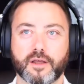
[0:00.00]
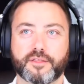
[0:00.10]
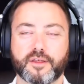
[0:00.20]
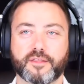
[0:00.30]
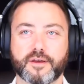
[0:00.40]

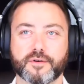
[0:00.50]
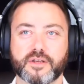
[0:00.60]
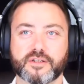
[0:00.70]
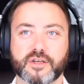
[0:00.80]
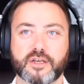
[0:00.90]
there
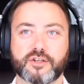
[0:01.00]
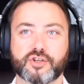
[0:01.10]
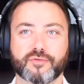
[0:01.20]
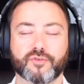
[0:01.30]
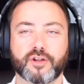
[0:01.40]
is a
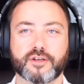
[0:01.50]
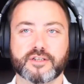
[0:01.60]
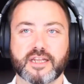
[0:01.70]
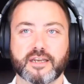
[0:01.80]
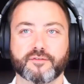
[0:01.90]
general
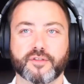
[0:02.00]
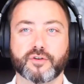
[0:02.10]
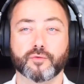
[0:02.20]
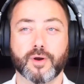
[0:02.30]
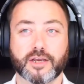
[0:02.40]
understanding of the
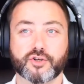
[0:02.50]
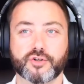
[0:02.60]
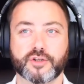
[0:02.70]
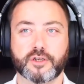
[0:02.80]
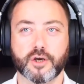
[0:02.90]
direction
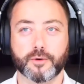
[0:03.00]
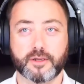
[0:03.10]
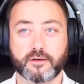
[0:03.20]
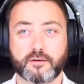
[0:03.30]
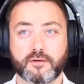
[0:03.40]
to go
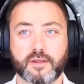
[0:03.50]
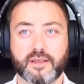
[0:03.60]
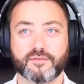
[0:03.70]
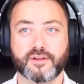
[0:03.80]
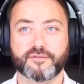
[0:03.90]
in,
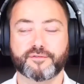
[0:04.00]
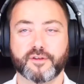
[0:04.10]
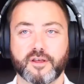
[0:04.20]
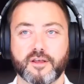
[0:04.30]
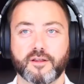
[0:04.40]
even if
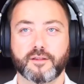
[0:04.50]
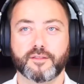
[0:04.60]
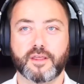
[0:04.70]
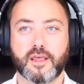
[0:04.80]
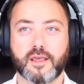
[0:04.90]

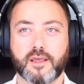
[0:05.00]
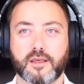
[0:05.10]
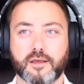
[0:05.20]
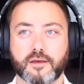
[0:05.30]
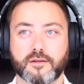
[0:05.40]

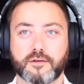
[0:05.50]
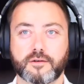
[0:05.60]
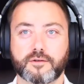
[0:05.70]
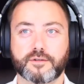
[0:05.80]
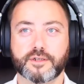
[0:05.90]
the
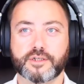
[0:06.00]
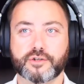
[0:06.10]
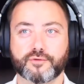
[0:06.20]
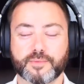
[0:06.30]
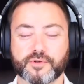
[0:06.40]

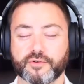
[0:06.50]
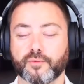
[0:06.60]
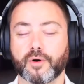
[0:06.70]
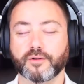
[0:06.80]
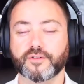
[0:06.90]
description of
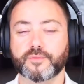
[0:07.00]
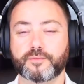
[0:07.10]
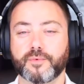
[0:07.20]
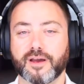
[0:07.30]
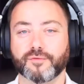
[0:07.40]
what
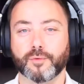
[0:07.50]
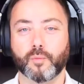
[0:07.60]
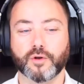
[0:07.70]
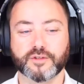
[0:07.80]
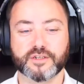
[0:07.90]
everyone
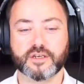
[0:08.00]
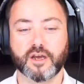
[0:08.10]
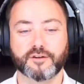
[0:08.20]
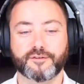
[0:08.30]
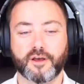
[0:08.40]
wants is
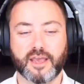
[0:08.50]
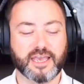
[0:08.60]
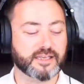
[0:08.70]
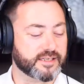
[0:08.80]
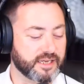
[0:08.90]
kind of
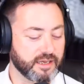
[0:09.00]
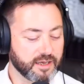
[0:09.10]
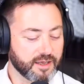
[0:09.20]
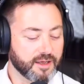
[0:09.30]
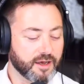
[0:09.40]
hazy.
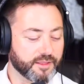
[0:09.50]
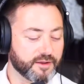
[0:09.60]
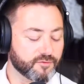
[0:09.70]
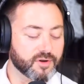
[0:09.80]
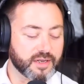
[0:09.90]
I
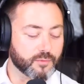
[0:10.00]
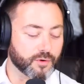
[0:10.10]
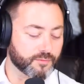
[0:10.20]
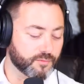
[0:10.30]
think really what